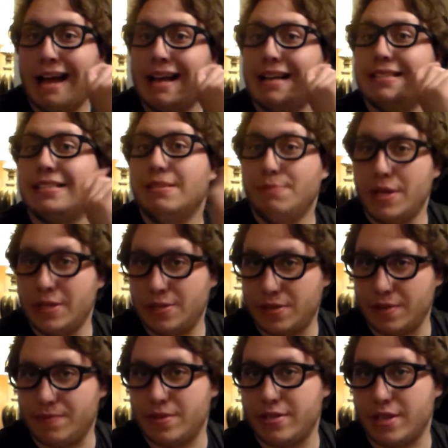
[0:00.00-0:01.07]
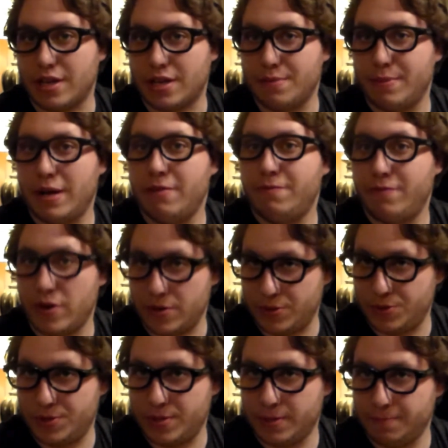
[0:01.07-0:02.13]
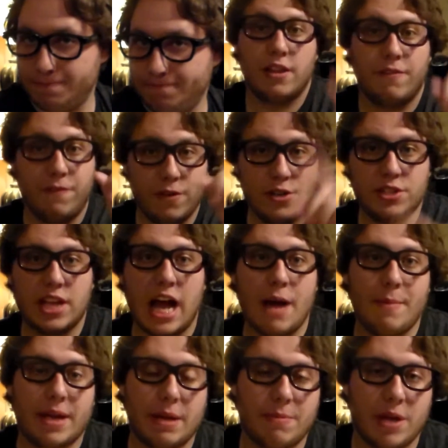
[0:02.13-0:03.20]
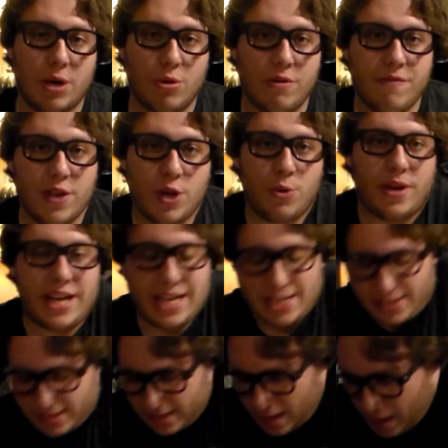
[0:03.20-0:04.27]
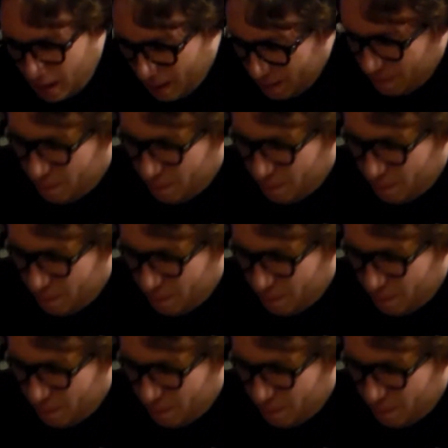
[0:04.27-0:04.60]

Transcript: I got some other stuff to talk about first. The first comic I'm going to review is